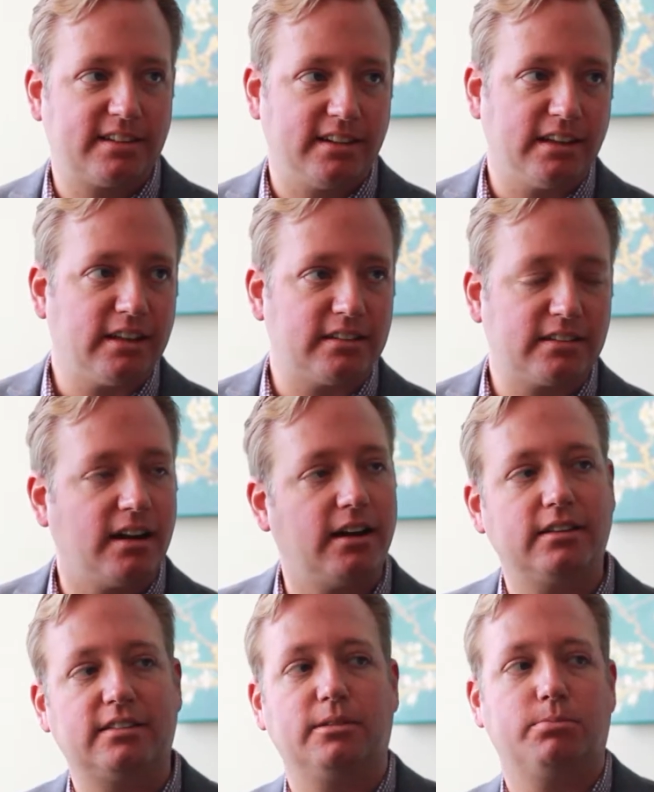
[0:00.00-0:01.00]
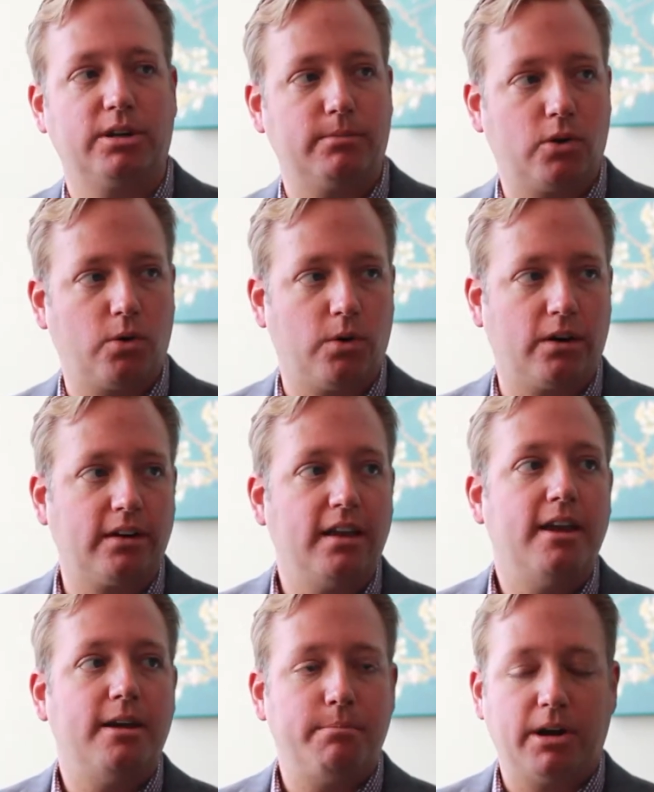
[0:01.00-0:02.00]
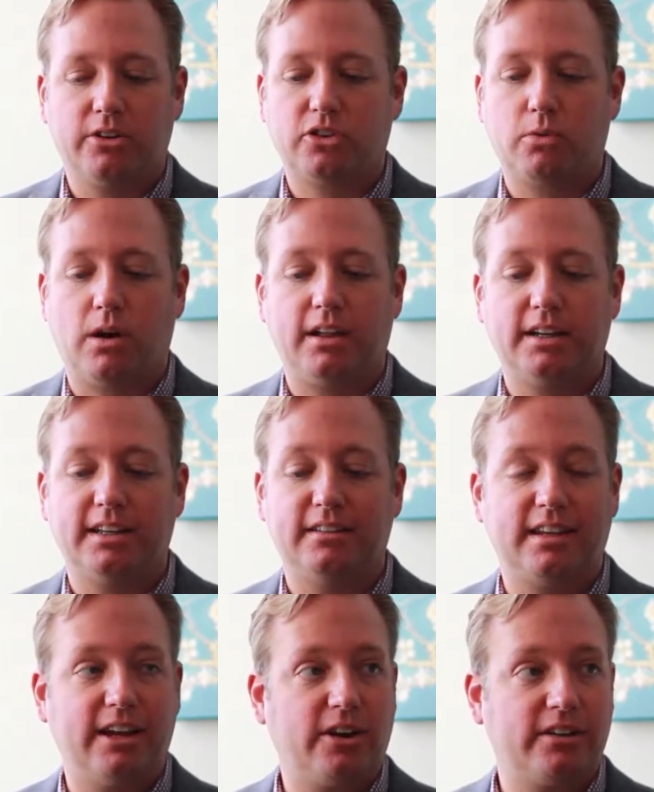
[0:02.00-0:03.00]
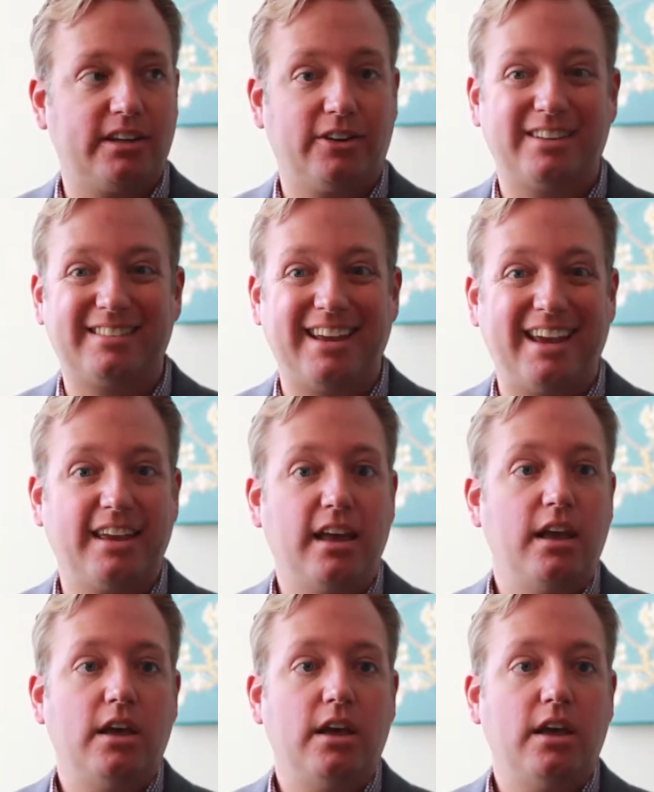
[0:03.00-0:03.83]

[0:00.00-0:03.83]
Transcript: Scalias on the Supreme Court. Marriage equality is here. It's here to stay.